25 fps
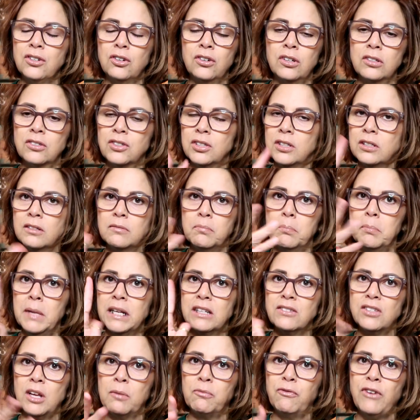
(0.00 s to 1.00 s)
or to
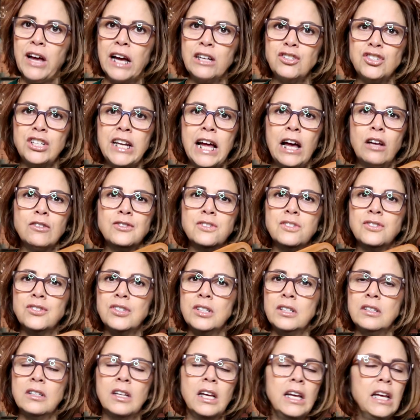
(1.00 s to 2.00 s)
mix up fashion houses
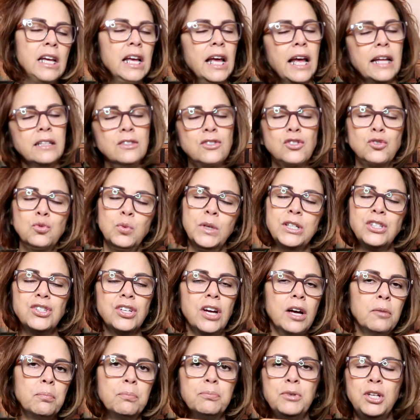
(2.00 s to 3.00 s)
and switch
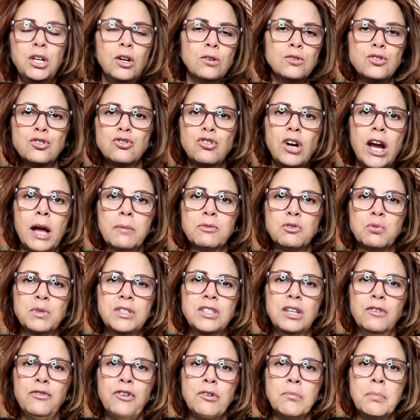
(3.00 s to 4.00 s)
up, you know, straps with
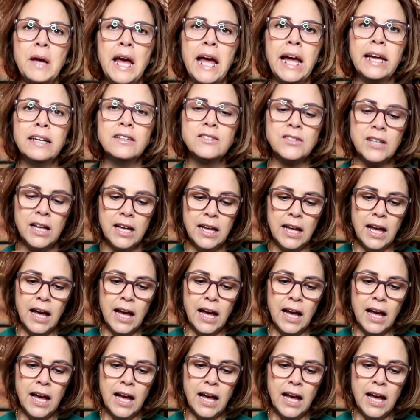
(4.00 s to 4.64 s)
different bags.